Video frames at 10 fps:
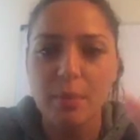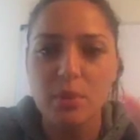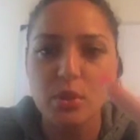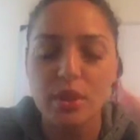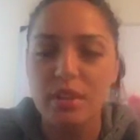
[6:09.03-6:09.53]

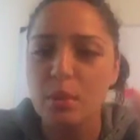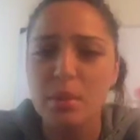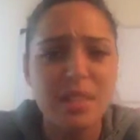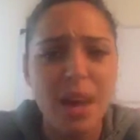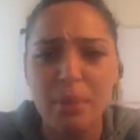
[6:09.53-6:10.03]
Tap the screen.
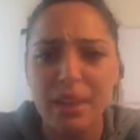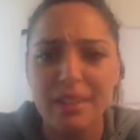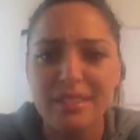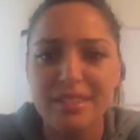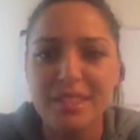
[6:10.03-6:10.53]
Nobody's
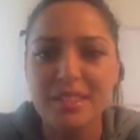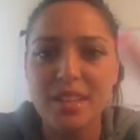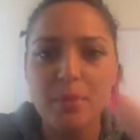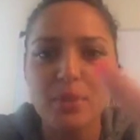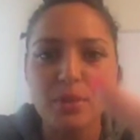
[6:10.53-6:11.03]
tapping.
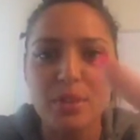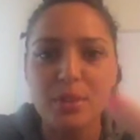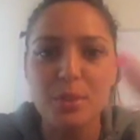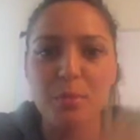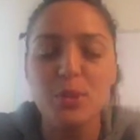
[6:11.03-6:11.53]
Tap the
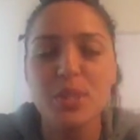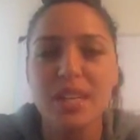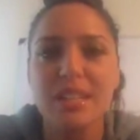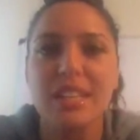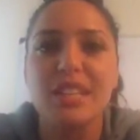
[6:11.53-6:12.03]
screen. Show me
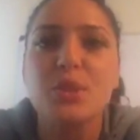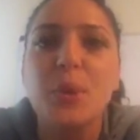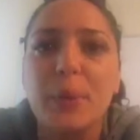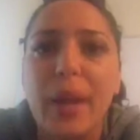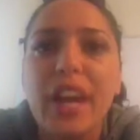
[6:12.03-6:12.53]
who's ADD.
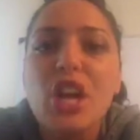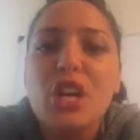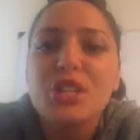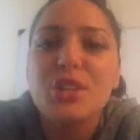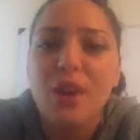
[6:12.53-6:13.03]
So anyway,
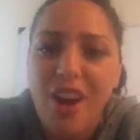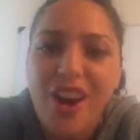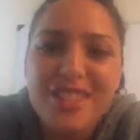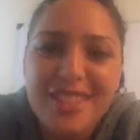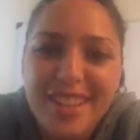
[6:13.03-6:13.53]
so
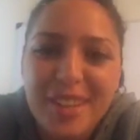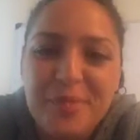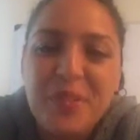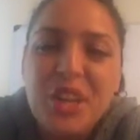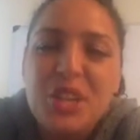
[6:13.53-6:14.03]

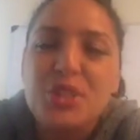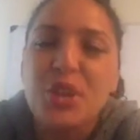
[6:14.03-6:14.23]
awesome.